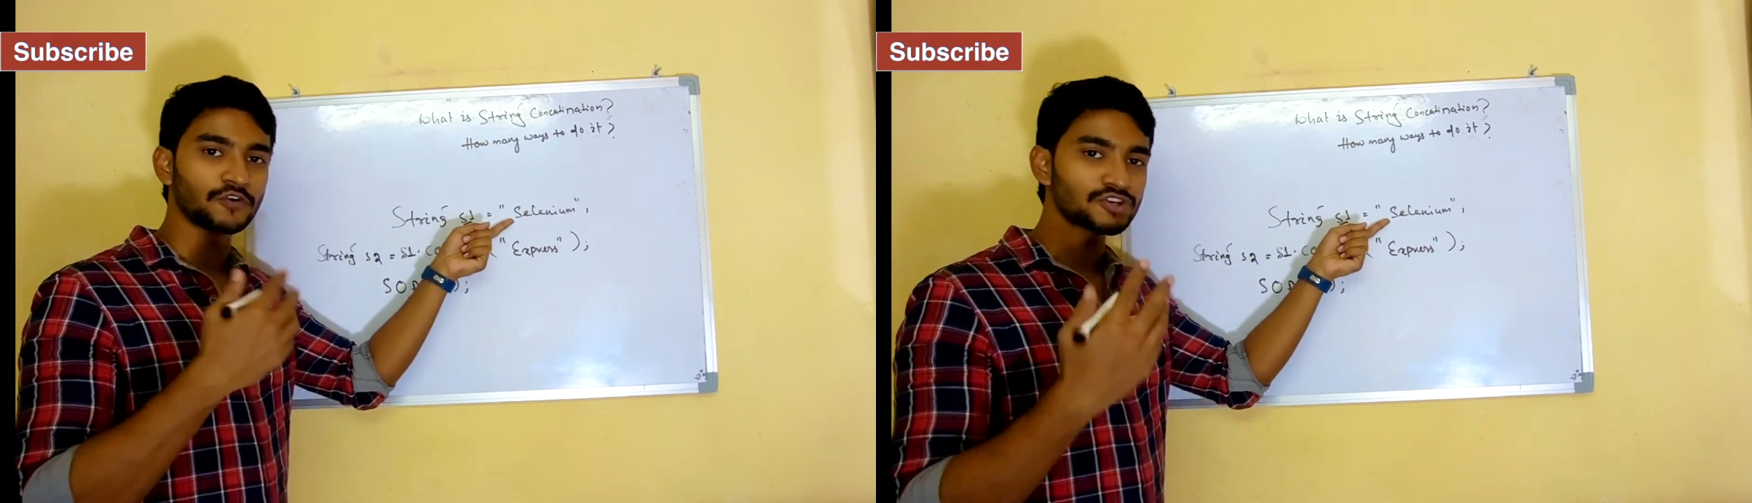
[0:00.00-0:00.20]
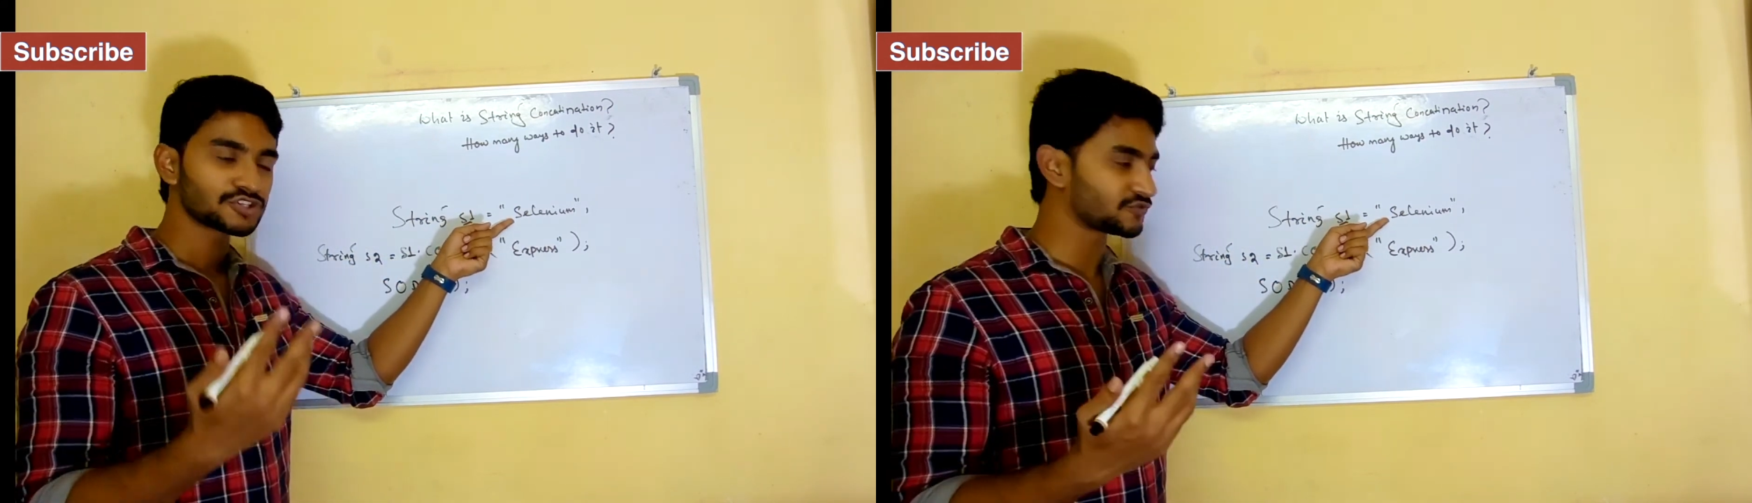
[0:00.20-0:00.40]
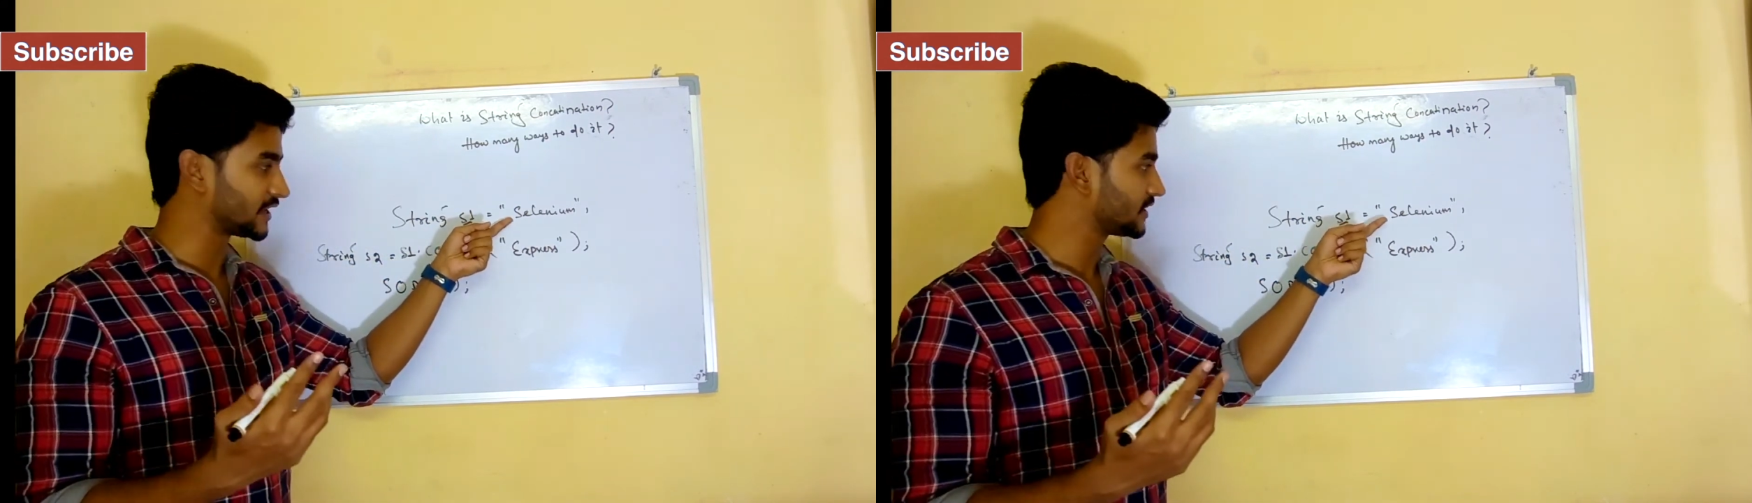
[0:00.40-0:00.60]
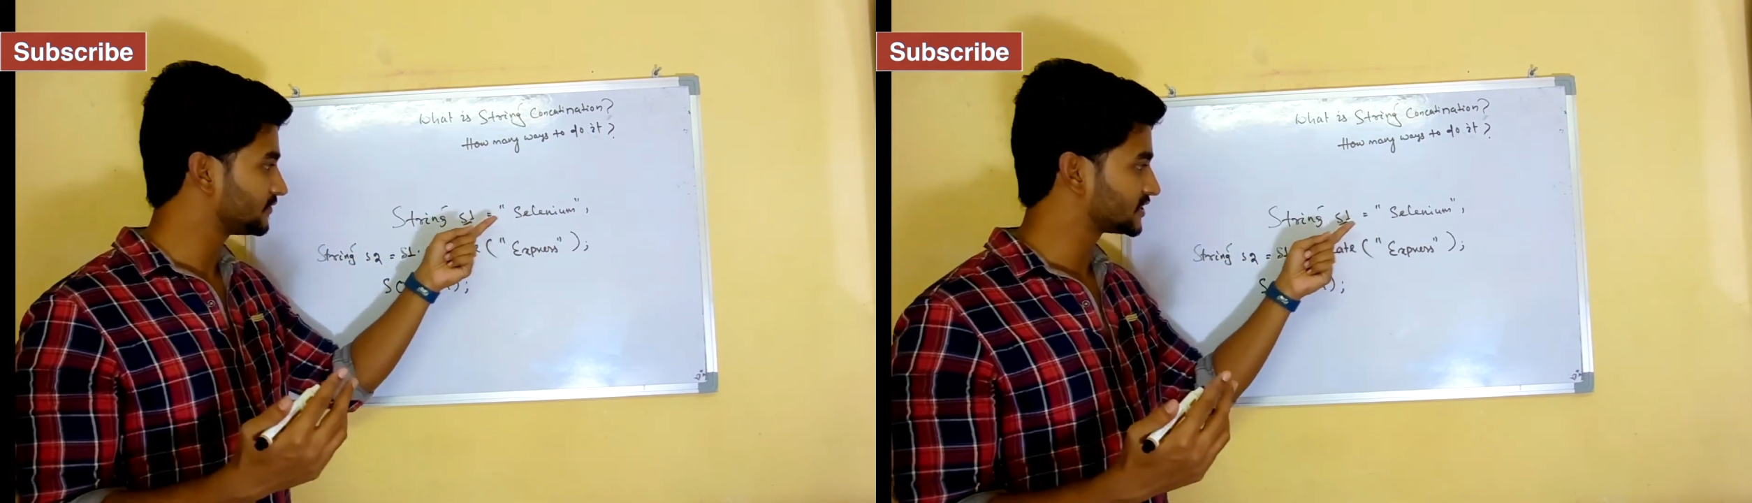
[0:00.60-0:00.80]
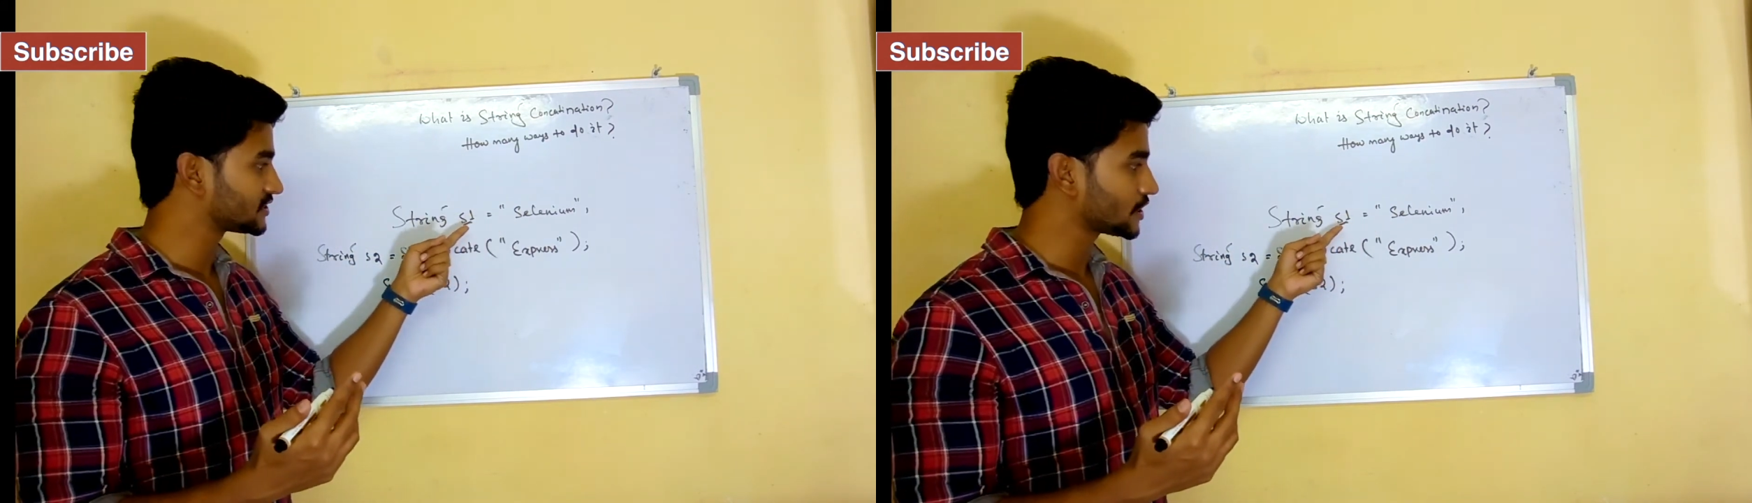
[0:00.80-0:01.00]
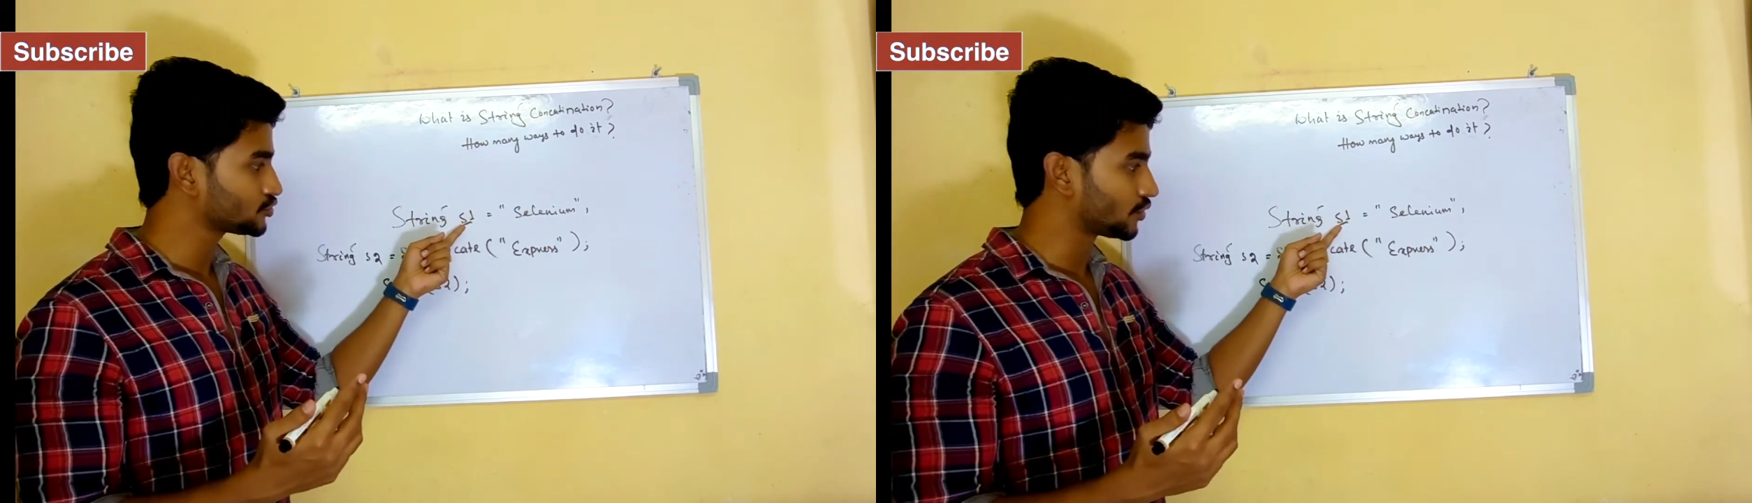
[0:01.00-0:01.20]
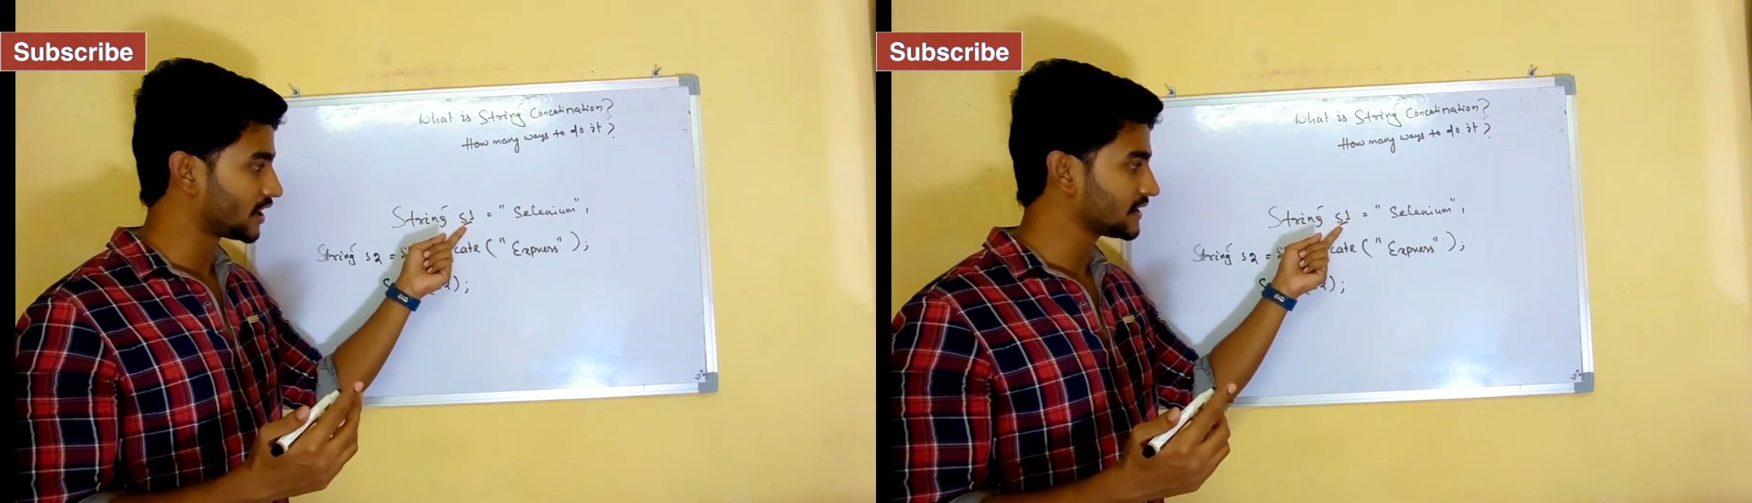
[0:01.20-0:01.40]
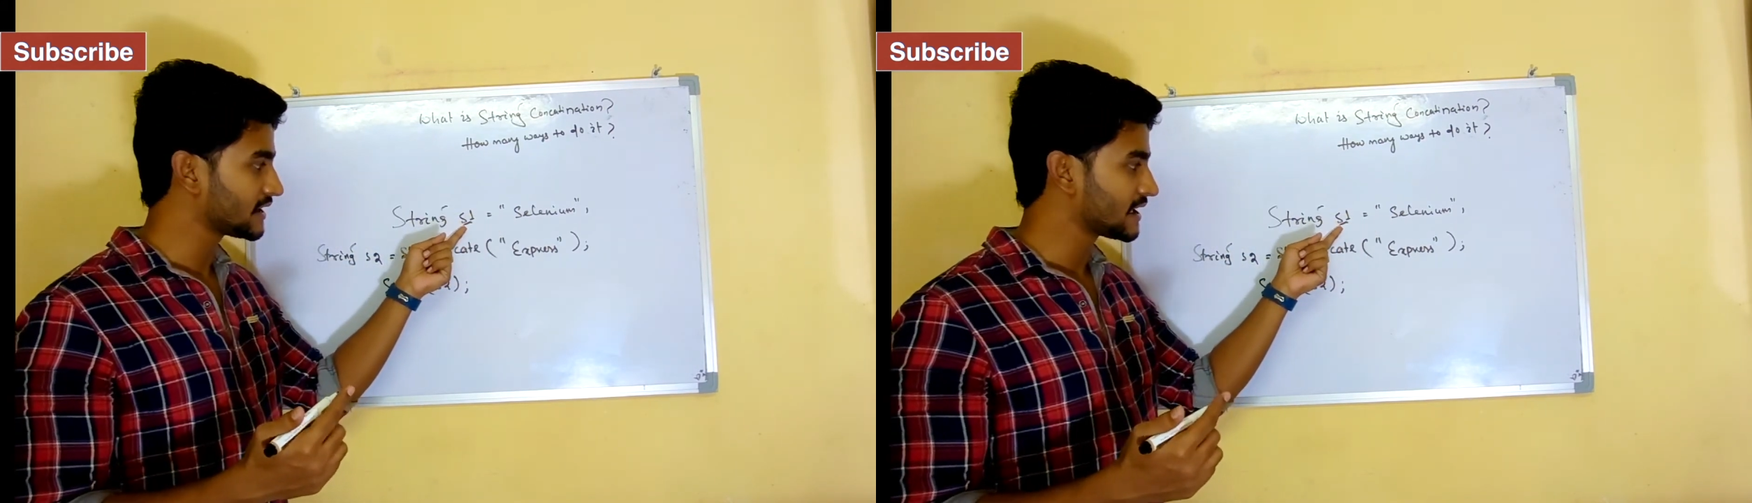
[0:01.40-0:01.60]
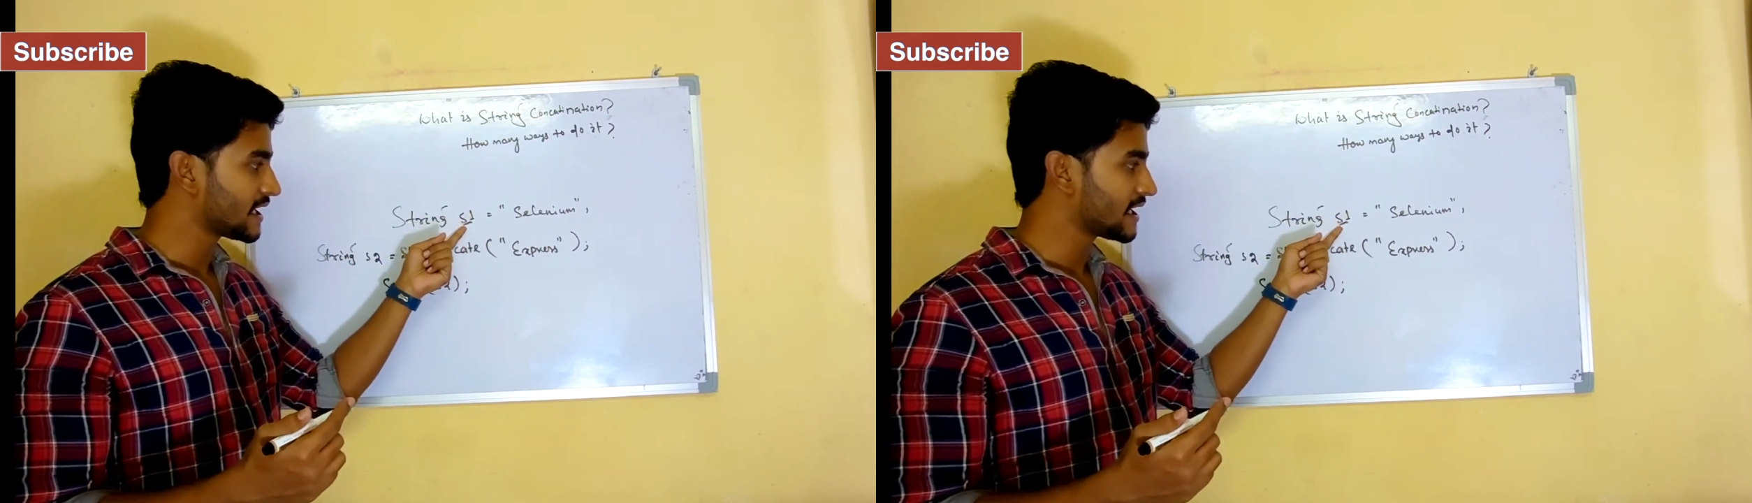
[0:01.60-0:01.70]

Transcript: first string, which is s1.